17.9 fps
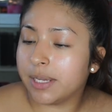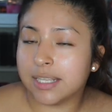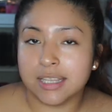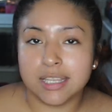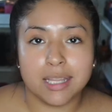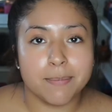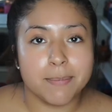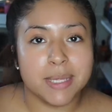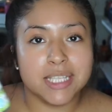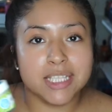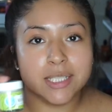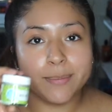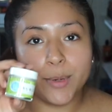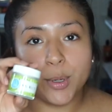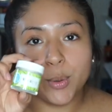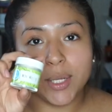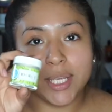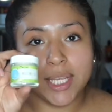in the Mint
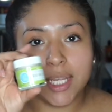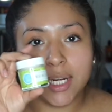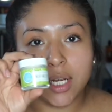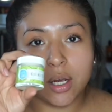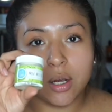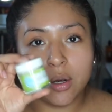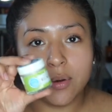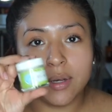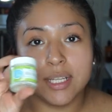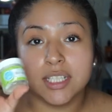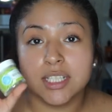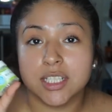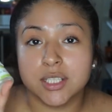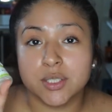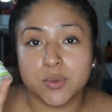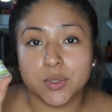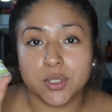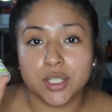Mojito. It
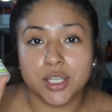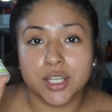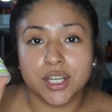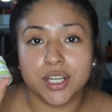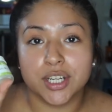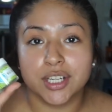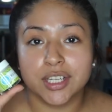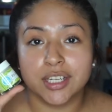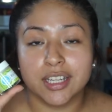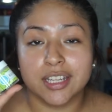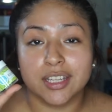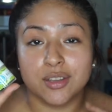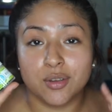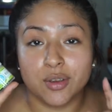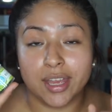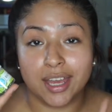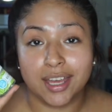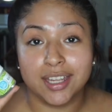tastes really good, and
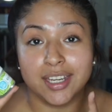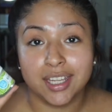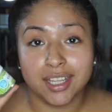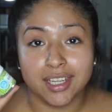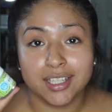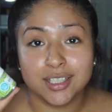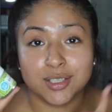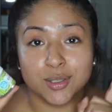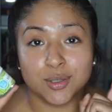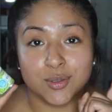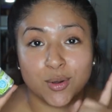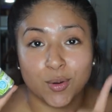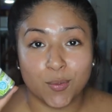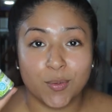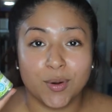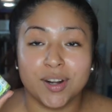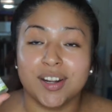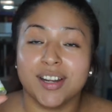you can eat it, so
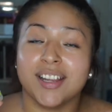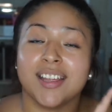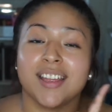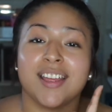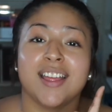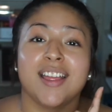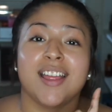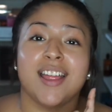don't worry.